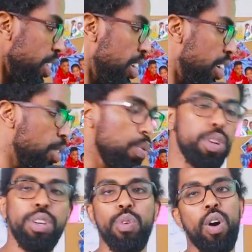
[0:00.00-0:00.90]

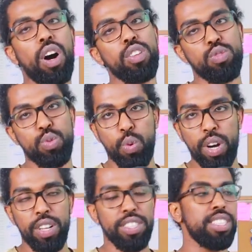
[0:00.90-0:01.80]
We want to
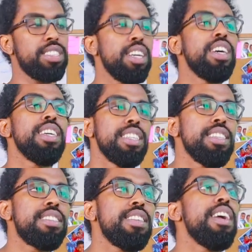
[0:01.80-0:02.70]
dwell on it.
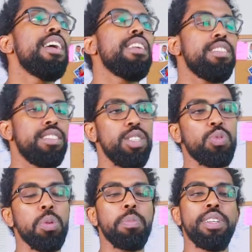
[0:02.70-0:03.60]
This year,
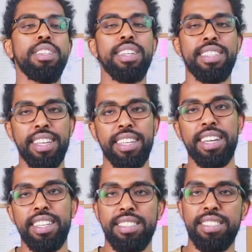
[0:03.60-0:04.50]
it will be the
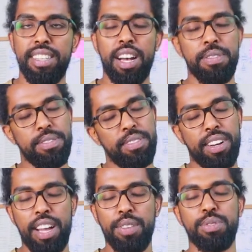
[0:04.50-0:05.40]
technical stuff.
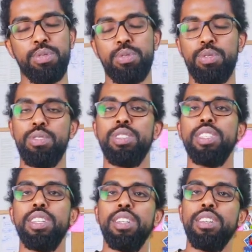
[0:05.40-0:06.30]
I have to
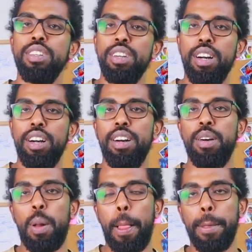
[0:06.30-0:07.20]

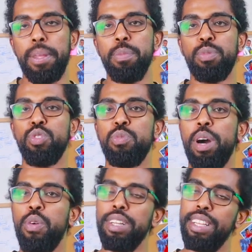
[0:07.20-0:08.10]
improve
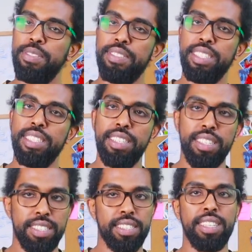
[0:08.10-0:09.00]
my
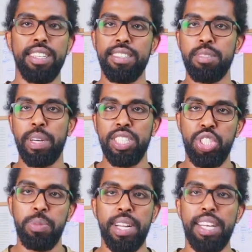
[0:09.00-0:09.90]
weightlifting skills, my
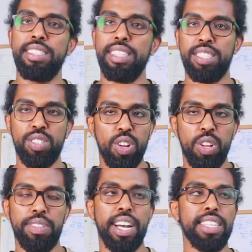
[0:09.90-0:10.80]
gymnastics,
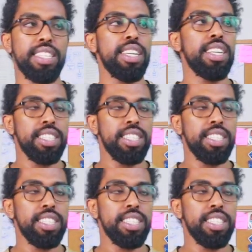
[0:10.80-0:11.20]
all of that.